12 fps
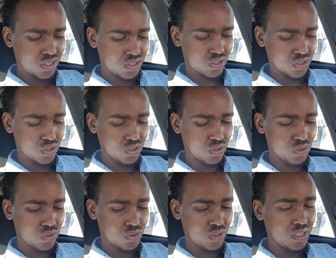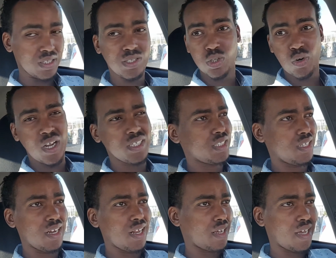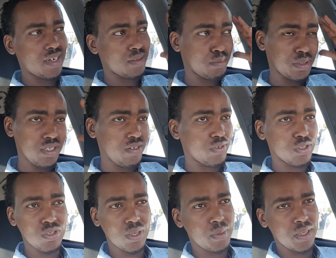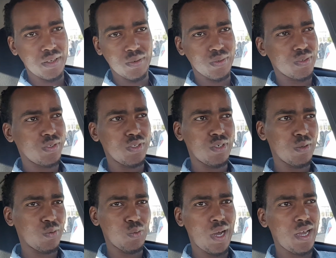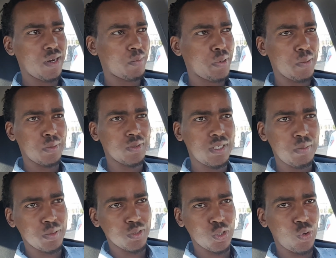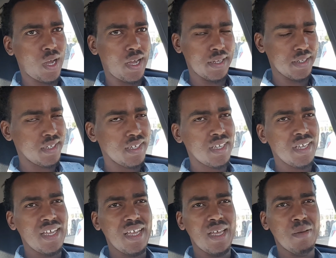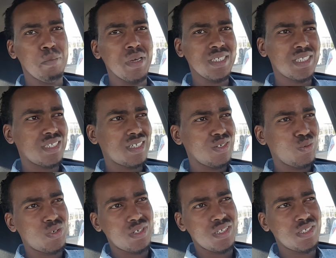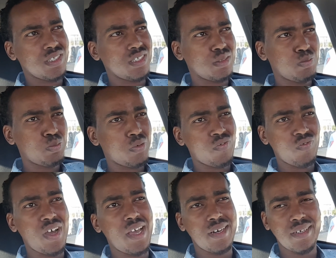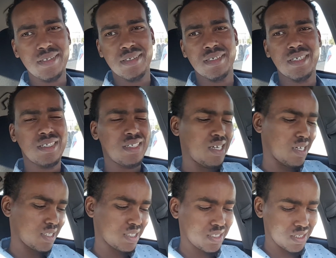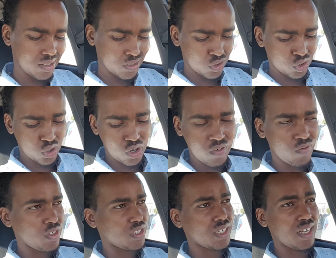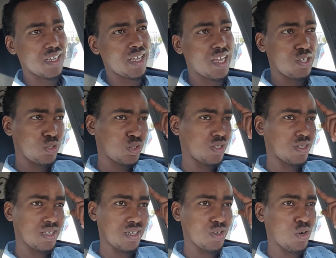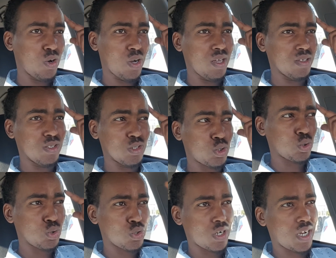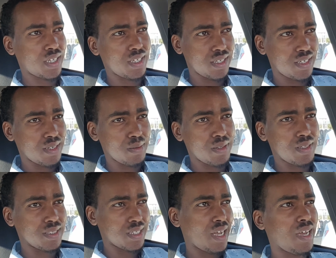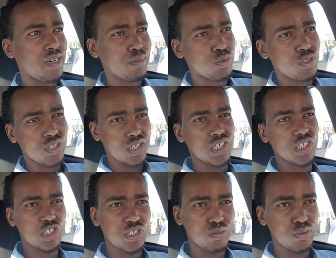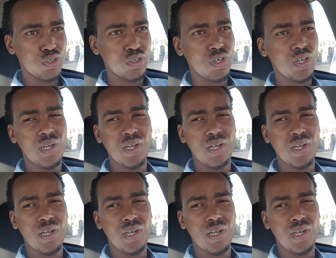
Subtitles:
So, and it's crazy. Like, I didn't believe it too. I'm like, why are people tipping so high? And basically what it is providing an excellent service. Like, I used to think, oh, the sooner I can get this item to the customer,